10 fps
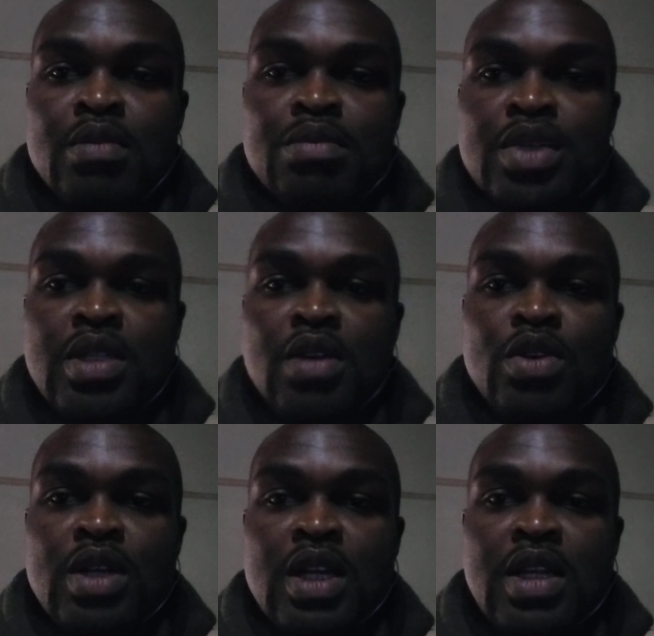Mr.
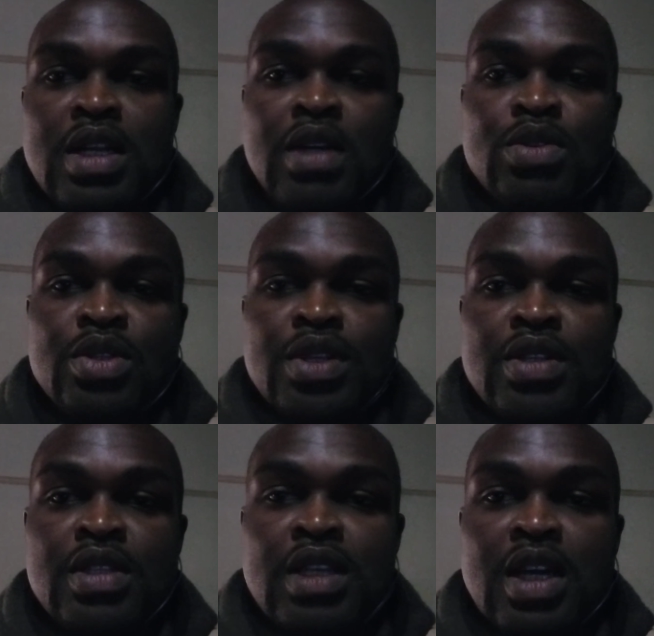Onan, now
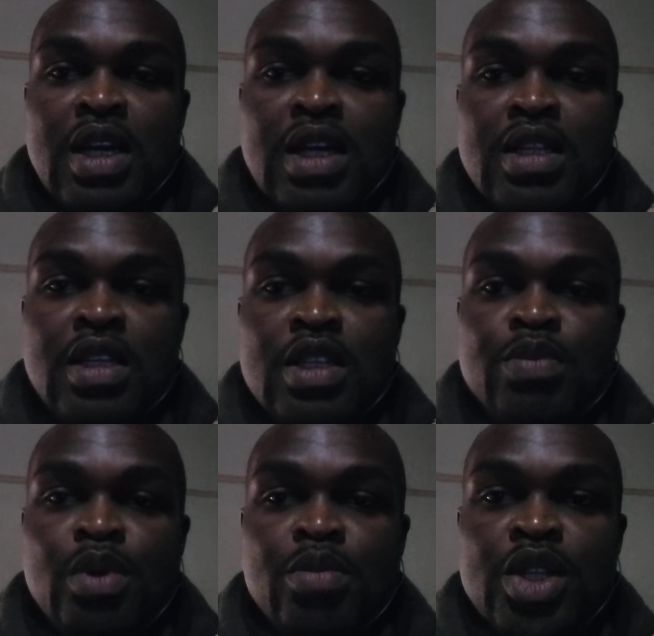60, and
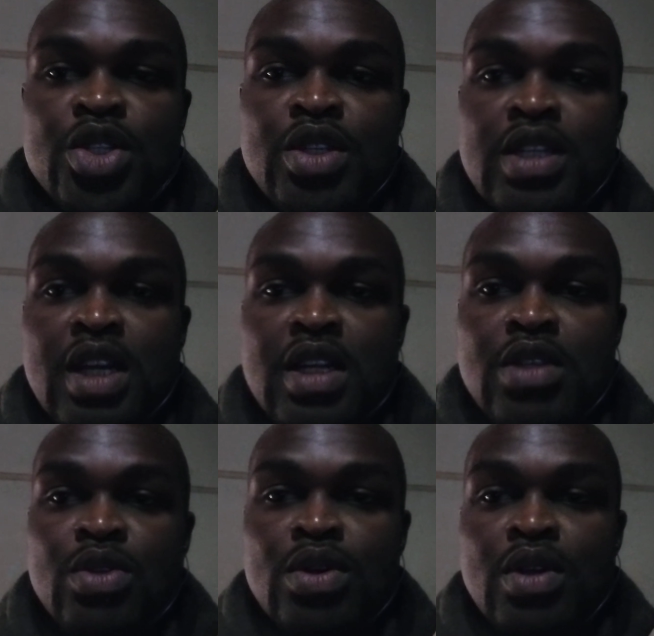his publishing
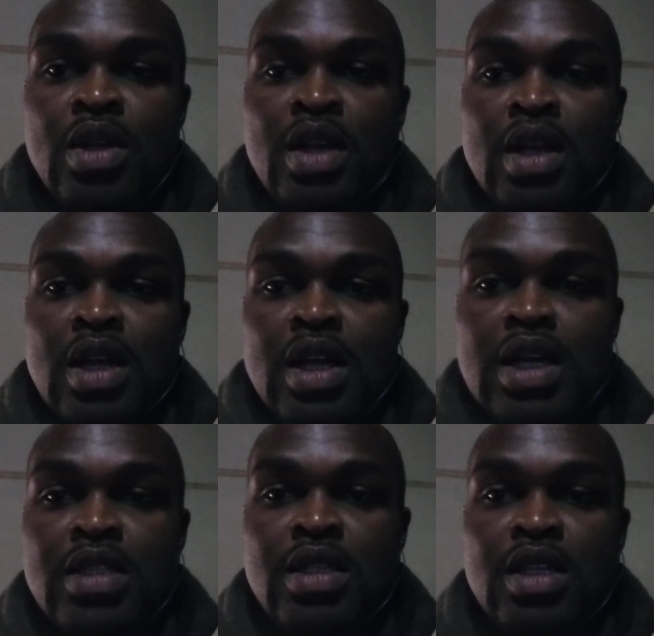director
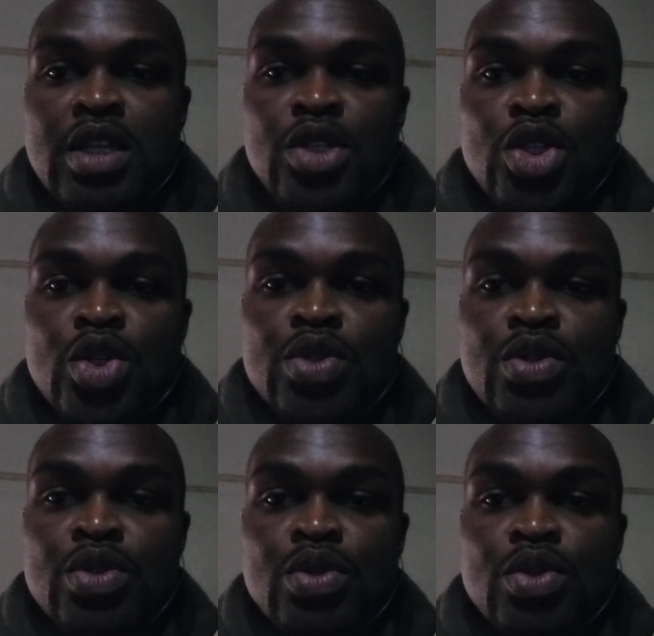at Editions